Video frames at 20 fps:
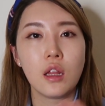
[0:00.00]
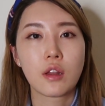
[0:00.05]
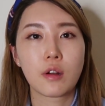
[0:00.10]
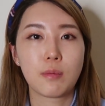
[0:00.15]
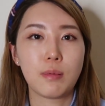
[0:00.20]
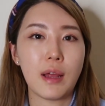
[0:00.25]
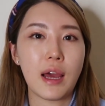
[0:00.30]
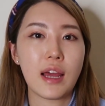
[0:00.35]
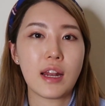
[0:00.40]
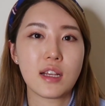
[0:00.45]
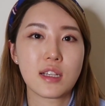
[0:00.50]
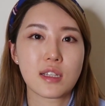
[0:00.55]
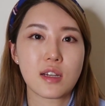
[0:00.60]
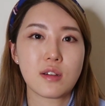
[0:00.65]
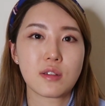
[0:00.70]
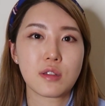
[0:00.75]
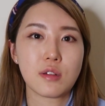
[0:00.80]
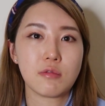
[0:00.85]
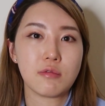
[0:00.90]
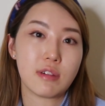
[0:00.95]
their plant is
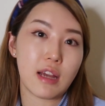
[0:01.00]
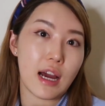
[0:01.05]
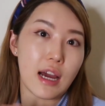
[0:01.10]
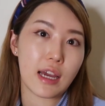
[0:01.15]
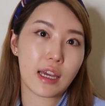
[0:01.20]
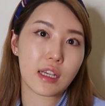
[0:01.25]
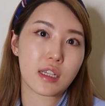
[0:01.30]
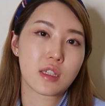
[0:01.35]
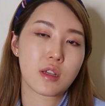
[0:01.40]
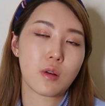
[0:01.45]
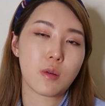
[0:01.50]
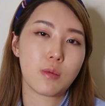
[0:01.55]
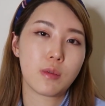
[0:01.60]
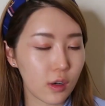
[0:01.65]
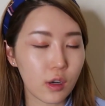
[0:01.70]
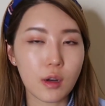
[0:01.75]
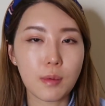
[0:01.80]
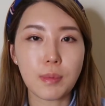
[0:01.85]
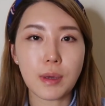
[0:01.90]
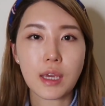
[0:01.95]
also dying. So
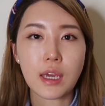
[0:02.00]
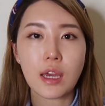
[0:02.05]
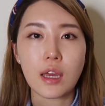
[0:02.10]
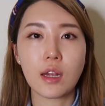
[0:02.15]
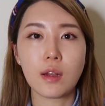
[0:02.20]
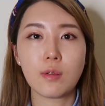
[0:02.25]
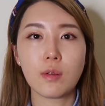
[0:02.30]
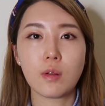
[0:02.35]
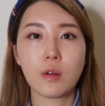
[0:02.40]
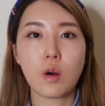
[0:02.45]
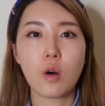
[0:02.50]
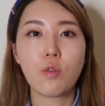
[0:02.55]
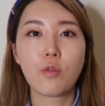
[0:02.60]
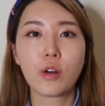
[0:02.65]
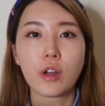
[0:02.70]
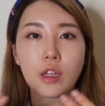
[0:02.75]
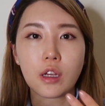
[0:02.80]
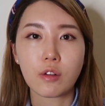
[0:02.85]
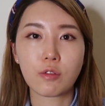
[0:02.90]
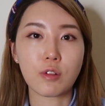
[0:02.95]
they're going to be an
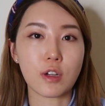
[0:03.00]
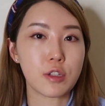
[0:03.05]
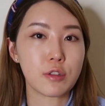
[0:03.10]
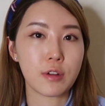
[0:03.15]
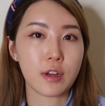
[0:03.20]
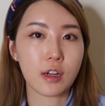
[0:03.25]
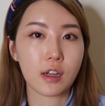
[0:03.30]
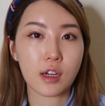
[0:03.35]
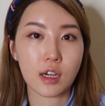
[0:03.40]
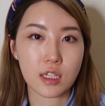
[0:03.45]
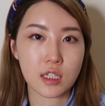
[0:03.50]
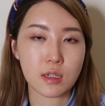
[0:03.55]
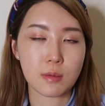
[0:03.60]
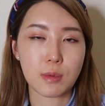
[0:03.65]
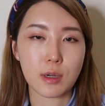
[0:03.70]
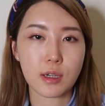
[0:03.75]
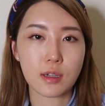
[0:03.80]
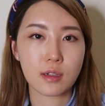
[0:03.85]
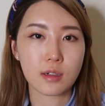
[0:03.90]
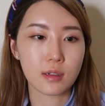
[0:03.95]
overly frustrated
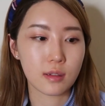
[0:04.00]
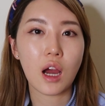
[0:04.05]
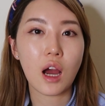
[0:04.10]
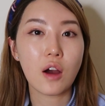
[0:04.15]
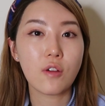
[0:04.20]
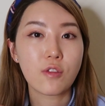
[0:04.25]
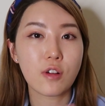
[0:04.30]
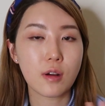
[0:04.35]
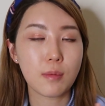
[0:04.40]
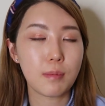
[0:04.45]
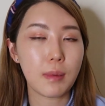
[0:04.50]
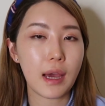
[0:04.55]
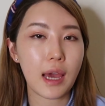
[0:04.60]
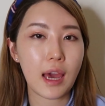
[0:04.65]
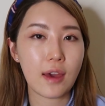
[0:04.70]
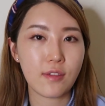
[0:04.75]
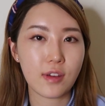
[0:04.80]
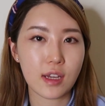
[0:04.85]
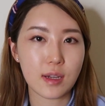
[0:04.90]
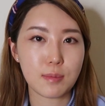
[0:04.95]
customer. However, by
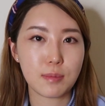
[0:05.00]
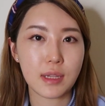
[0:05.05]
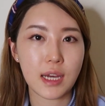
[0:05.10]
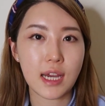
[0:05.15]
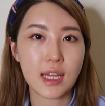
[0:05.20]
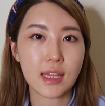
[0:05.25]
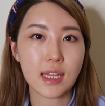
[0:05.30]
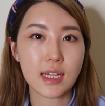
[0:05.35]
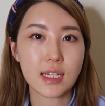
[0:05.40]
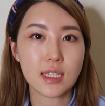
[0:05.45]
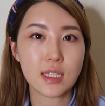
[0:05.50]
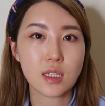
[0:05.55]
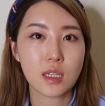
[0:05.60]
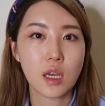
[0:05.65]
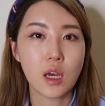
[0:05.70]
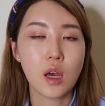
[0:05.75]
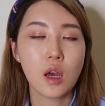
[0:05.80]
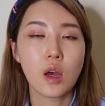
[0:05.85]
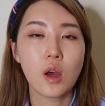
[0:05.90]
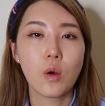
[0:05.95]
having a plant that's
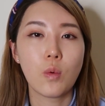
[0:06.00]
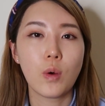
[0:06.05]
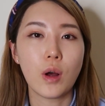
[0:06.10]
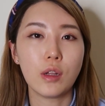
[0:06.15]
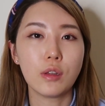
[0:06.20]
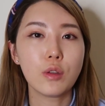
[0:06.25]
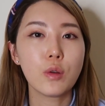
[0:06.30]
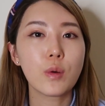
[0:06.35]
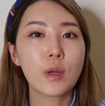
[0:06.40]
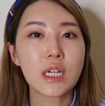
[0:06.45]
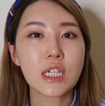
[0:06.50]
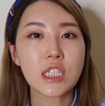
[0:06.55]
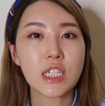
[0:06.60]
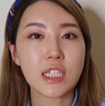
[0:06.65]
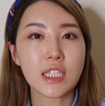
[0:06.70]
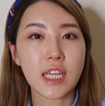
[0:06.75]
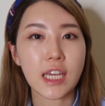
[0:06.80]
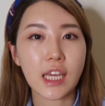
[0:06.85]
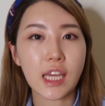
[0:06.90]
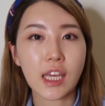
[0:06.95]
well nourished
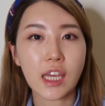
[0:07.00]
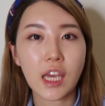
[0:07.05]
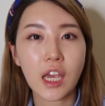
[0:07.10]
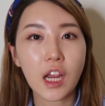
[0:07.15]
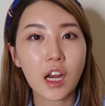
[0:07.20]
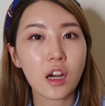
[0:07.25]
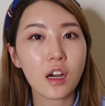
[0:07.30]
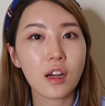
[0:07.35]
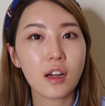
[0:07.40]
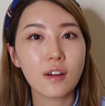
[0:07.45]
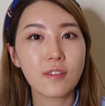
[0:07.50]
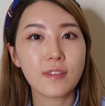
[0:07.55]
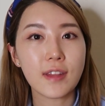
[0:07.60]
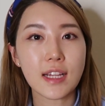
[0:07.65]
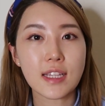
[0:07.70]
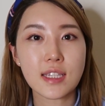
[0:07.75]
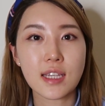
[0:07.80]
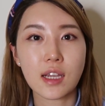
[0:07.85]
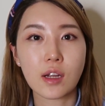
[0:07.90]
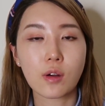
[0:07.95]
and taken care of,
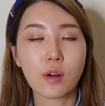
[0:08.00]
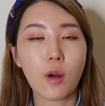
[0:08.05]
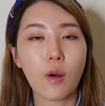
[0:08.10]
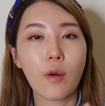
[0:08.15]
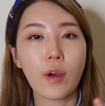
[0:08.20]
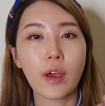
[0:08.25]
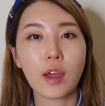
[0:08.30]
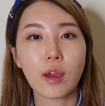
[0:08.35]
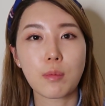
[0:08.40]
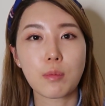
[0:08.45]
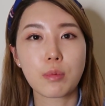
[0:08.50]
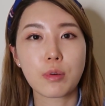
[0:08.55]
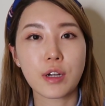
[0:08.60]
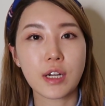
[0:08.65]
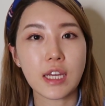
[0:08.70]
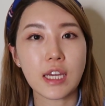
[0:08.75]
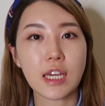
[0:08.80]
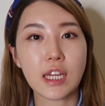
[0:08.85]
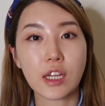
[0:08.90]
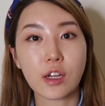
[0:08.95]
that's like growing and
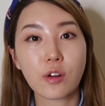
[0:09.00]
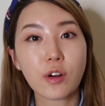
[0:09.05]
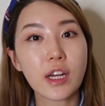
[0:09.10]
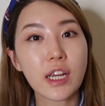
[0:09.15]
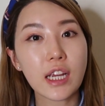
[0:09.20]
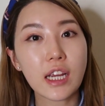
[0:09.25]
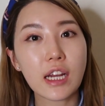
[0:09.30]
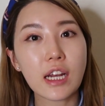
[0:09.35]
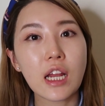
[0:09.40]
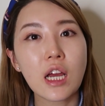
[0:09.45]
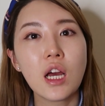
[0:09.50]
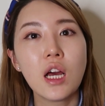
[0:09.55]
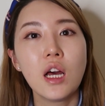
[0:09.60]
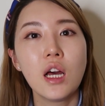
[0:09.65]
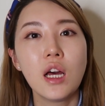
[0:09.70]
pretty and green,